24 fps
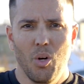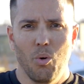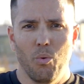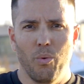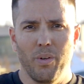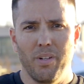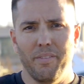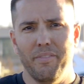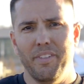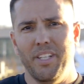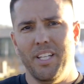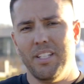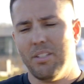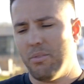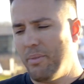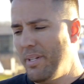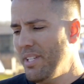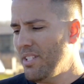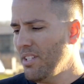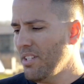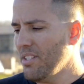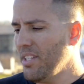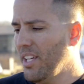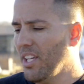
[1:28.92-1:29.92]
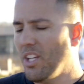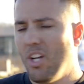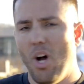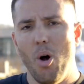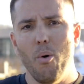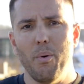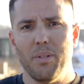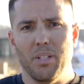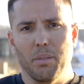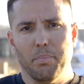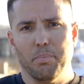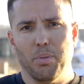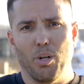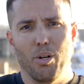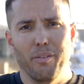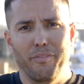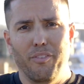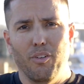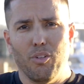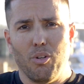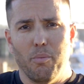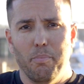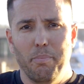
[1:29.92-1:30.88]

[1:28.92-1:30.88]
One of the other reasons I go with the Profoto